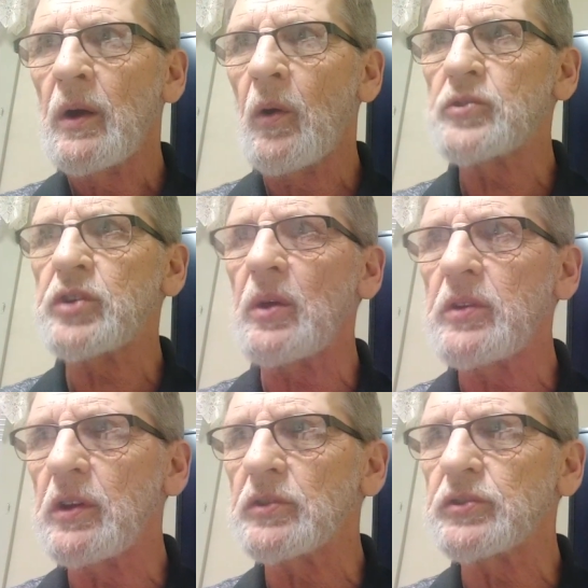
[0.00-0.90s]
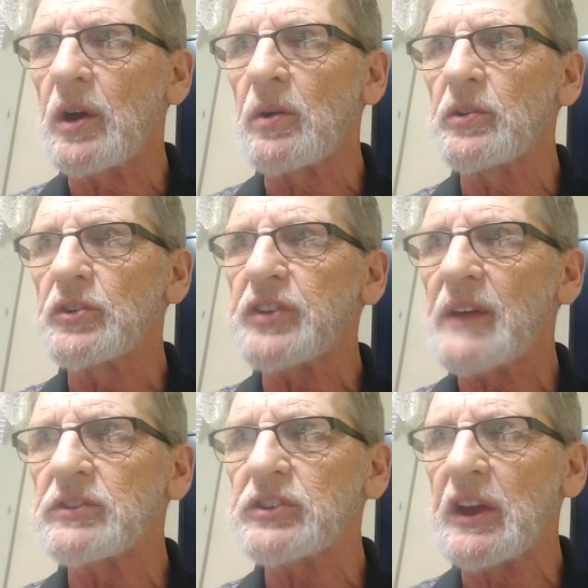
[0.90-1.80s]
or 2 years old, or
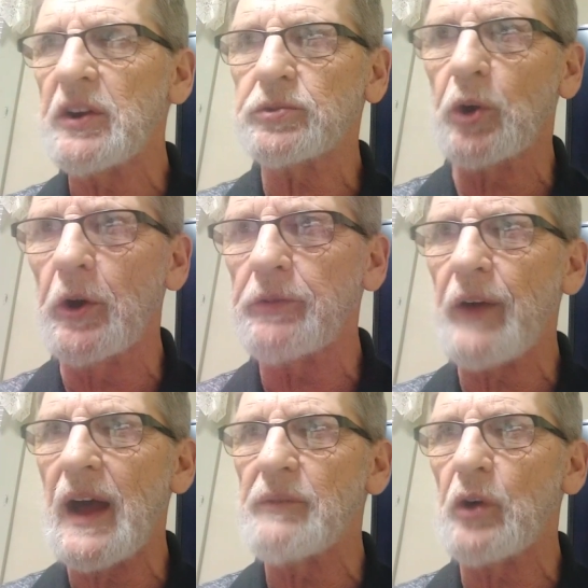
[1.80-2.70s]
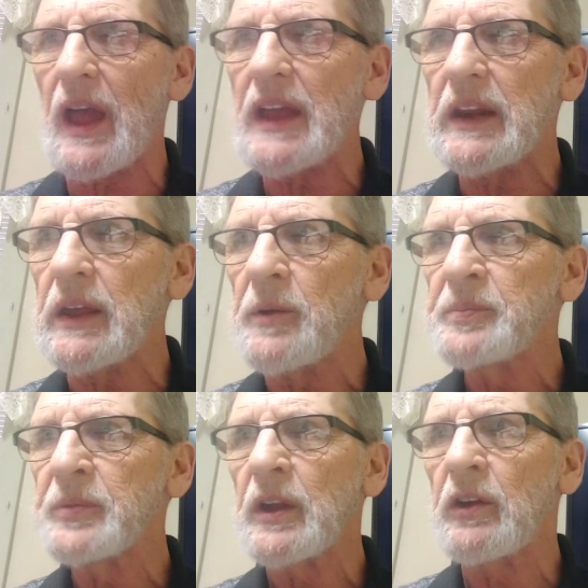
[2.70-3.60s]
17, or 35, or 80,
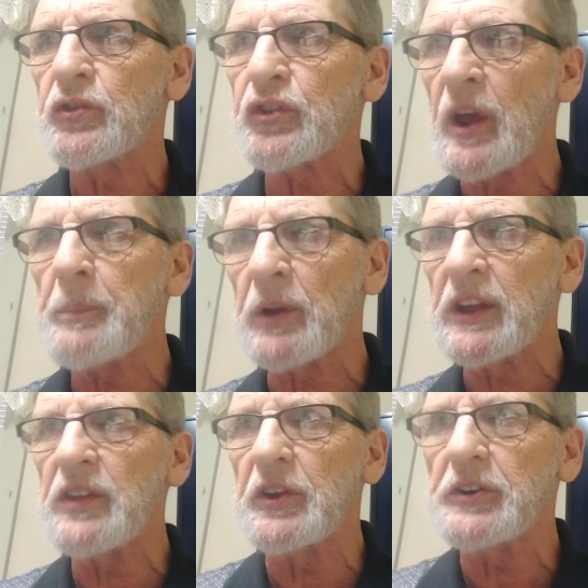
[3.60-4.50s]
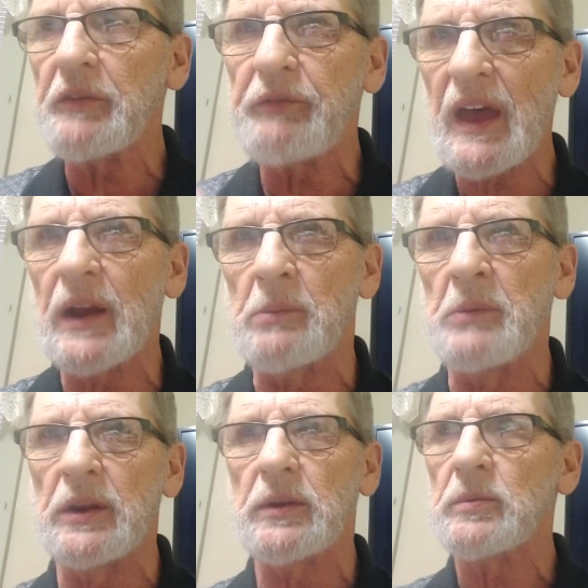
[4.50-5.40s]
is simply the
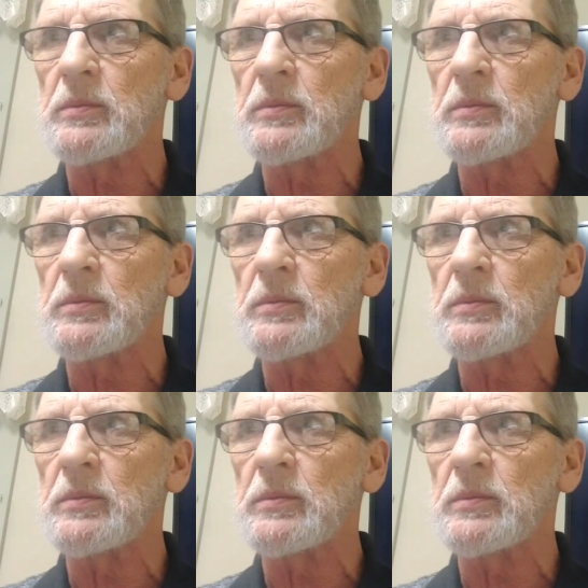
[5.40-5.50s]
development,